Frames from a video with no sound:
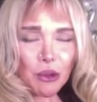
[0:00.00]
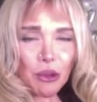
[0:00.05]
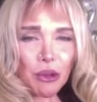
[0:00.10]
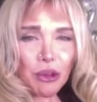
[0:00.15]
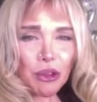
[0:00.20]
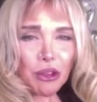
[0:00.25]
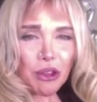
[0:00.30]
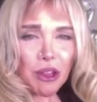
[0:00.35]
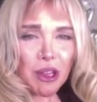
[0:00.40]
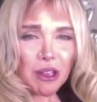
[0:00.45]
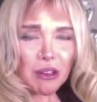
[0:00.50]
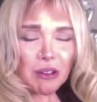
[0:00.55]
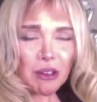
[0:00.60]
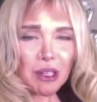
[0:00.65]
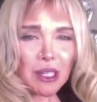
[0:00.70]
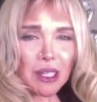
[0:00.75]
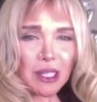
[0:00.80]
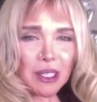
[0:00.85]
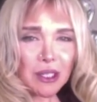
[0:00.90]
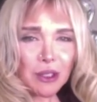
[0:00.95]

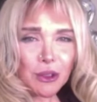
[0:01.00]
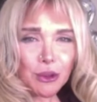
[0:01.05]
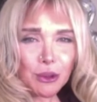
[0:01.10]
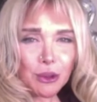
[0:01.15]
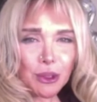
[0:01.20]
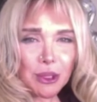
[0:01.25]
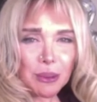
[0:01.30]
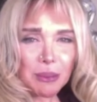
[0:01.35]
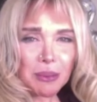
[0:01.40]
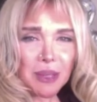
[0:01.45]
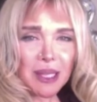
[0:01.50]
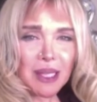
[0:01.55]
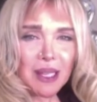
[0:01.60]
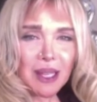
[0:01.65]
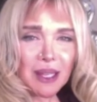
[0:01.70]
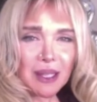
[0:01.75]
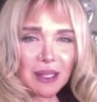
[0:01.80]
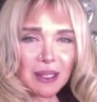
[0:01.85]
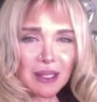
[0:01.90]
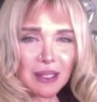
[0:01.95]
thoroughly into the
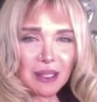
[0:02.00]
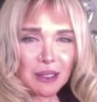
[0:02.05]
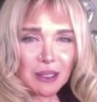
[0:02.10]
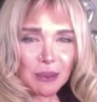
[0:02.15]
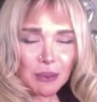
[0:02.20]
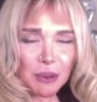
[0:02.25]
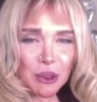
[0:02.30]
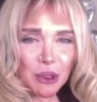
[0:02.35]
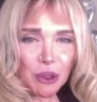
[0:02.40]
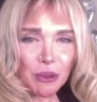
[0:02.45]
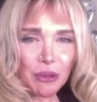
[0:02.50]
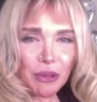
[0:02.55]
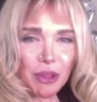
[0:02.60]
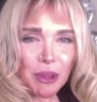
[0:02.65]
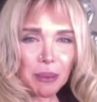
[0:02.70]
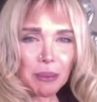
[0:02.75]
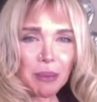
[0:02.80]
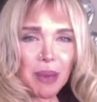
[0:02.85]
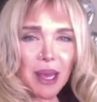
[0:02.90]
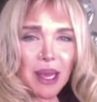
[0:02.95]
mechanisms of
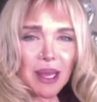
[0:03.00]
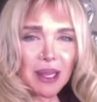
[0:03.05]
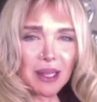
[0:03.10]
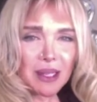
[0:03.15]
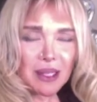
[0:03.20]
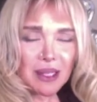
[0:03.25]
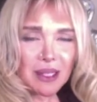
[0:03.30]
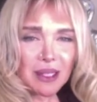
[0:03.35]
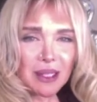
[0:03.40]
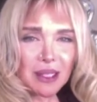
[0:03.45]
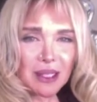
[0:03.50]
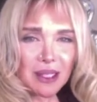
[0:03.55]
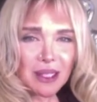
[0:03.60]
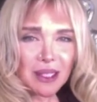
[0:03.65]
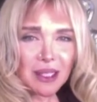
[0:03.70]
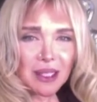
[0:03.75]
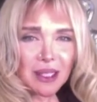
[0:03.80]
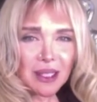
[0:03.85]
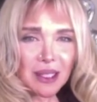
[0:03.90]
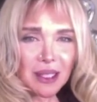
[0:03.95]
the
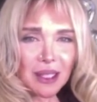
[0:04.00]
mind,